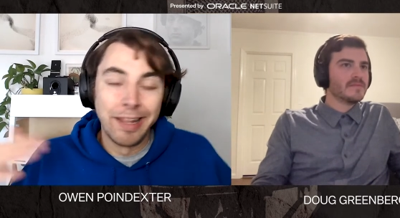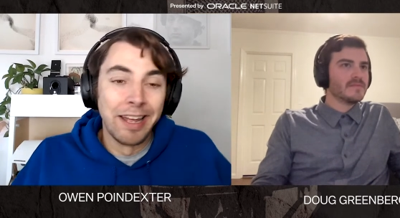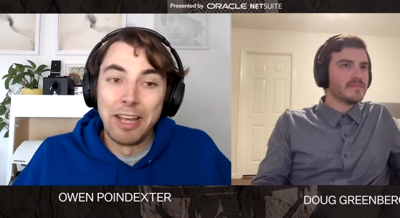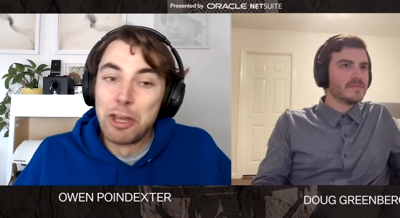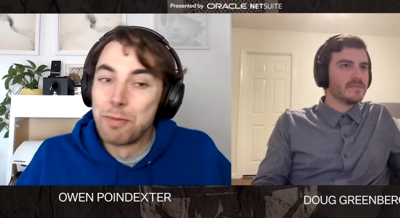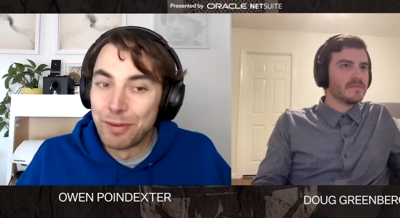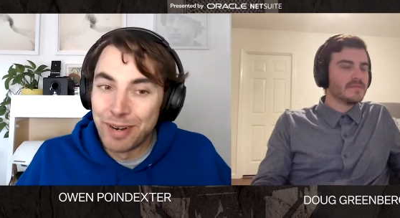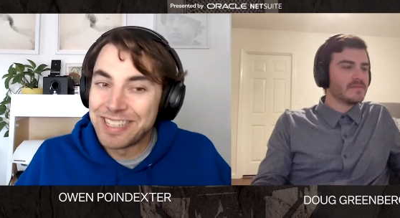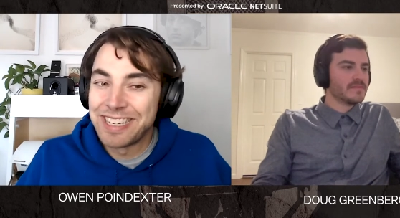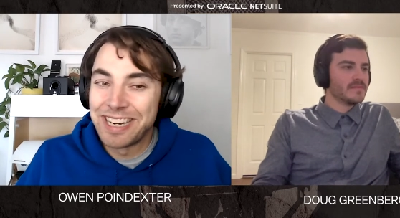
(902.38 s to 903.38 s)
Speaker 1: like human
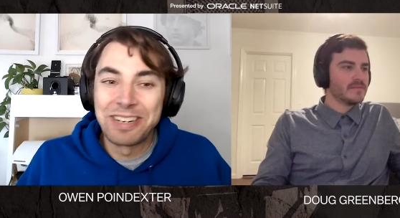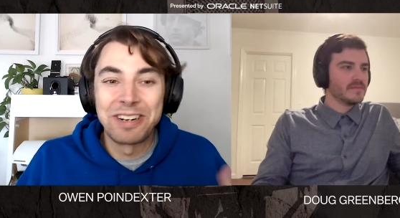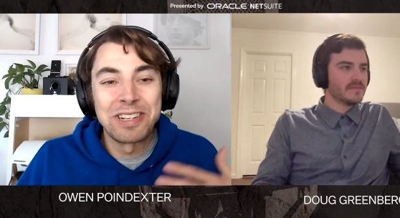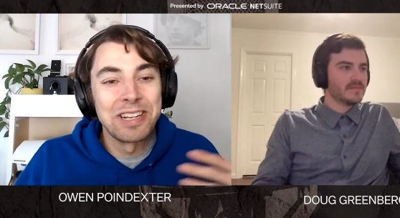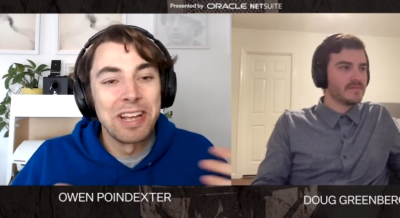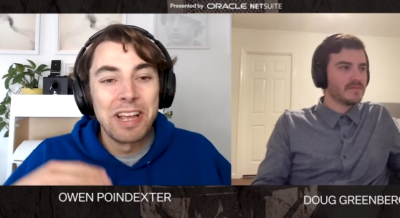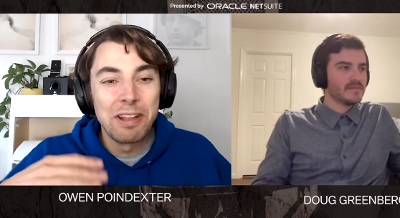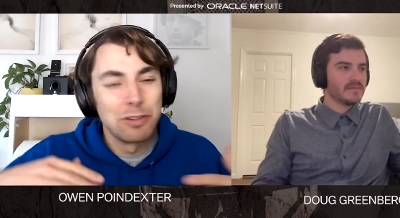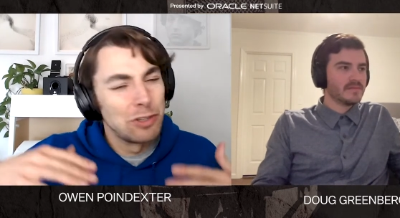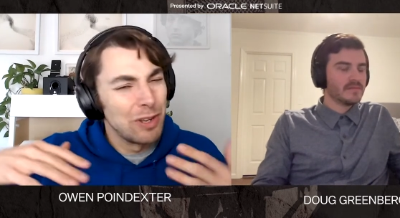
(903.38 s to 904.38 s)
rights standards
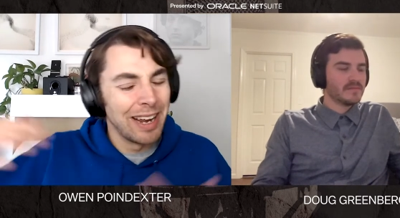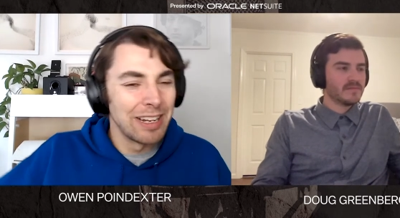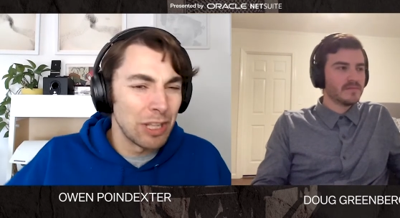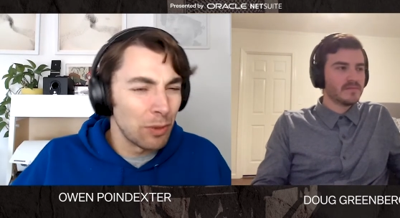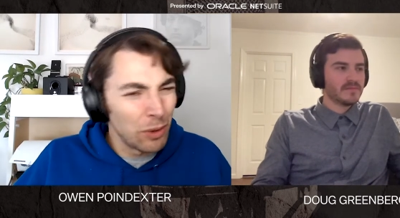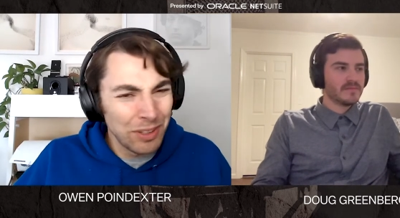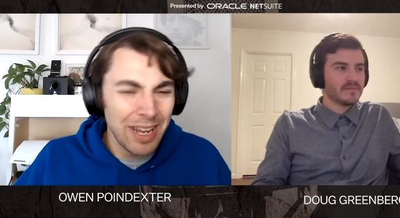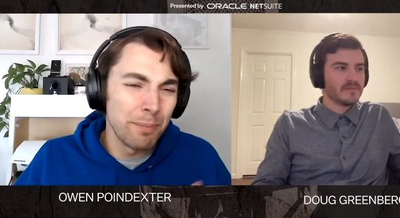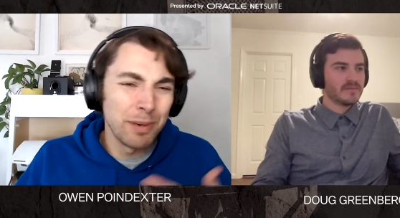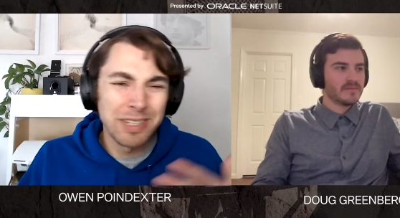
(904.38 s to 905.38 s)
to get into the World
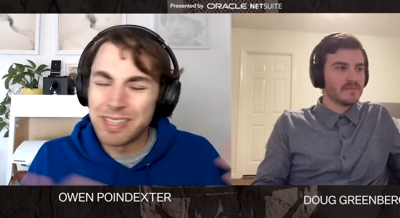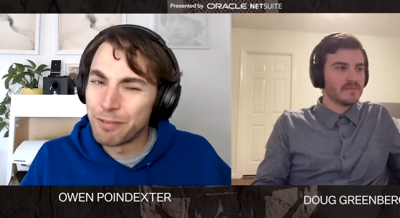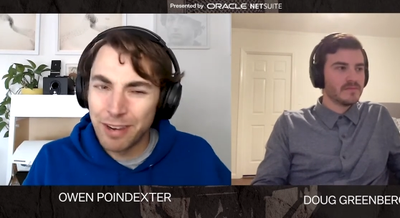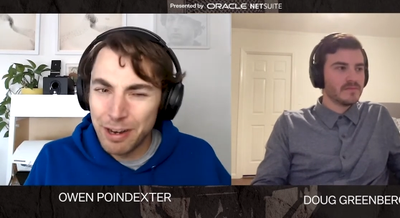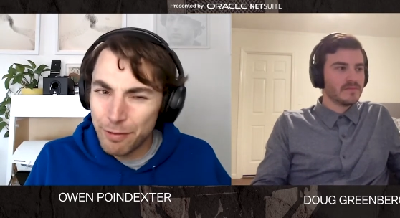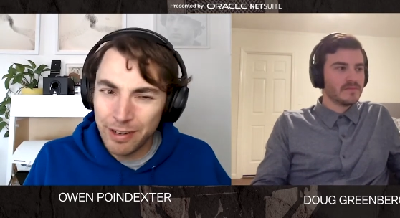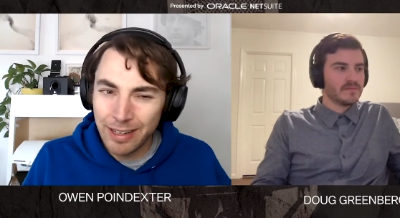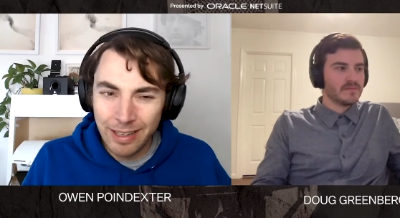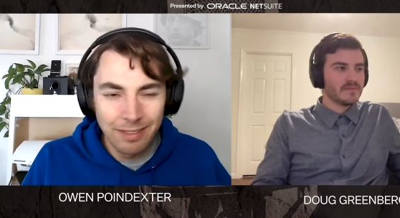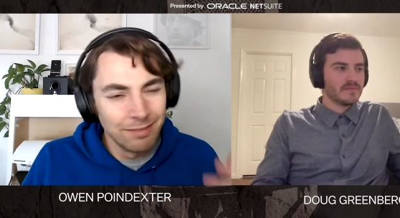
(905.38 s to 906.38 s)
Cup, which is a very
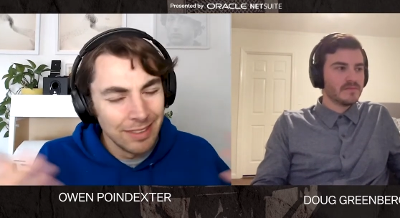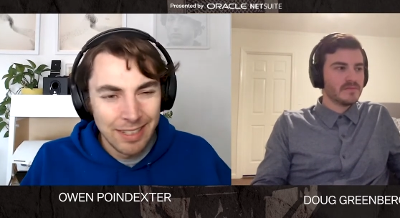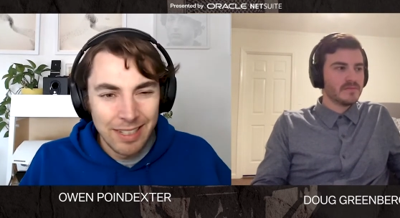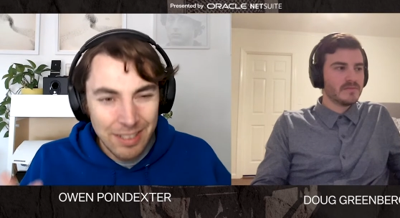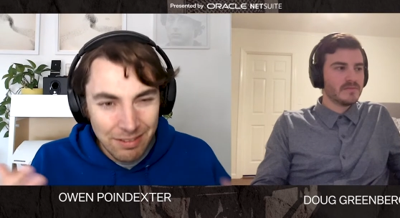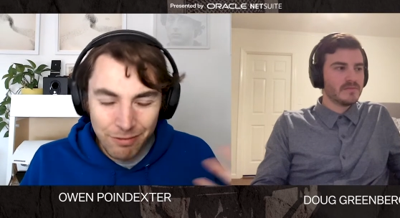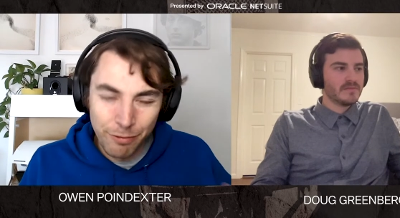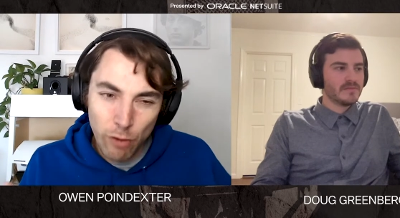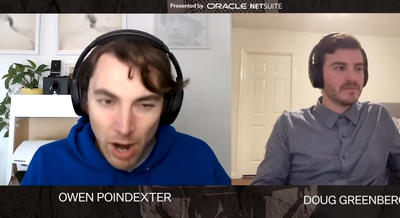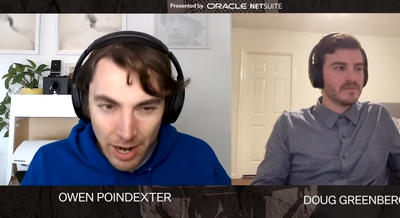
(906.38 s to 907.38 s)
funny
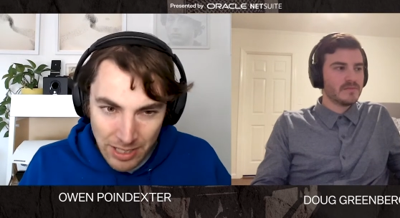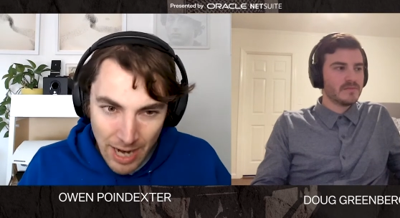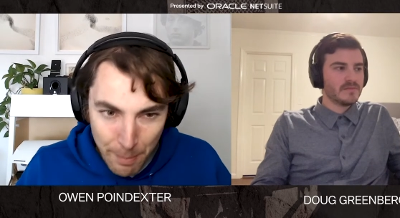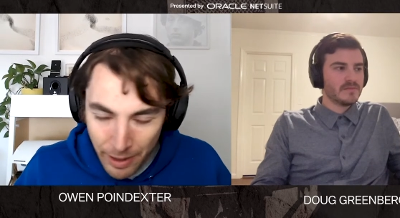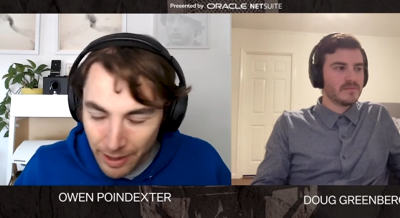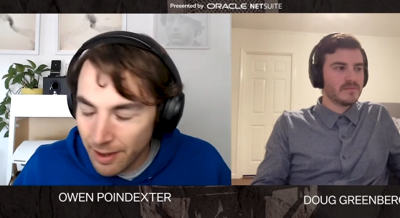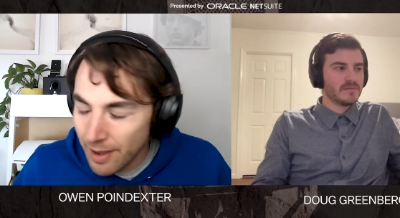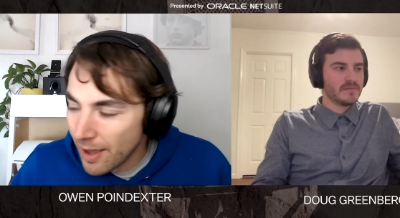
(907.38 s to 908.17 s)
fraught topic.